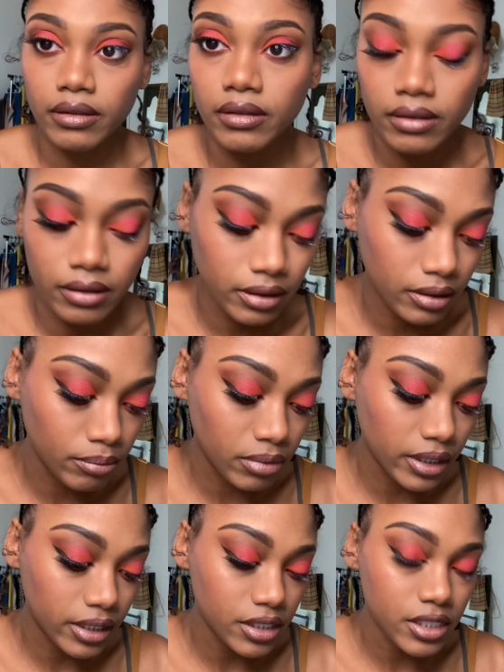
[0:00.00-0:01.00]
I need the blood
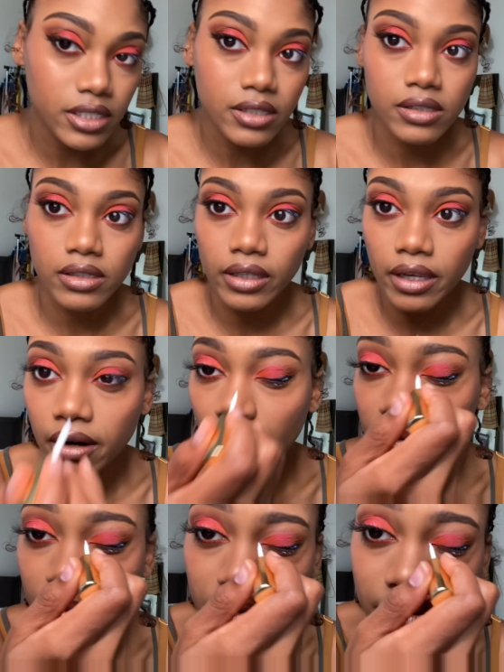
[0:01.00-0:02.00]
of Jesus to get it off
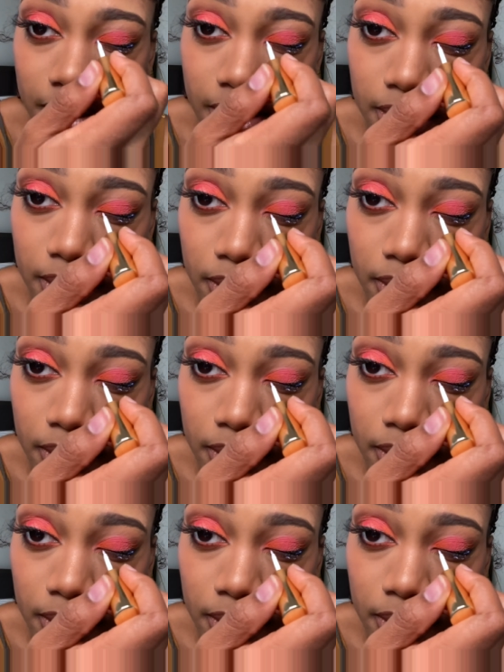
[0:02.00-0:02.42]
my face.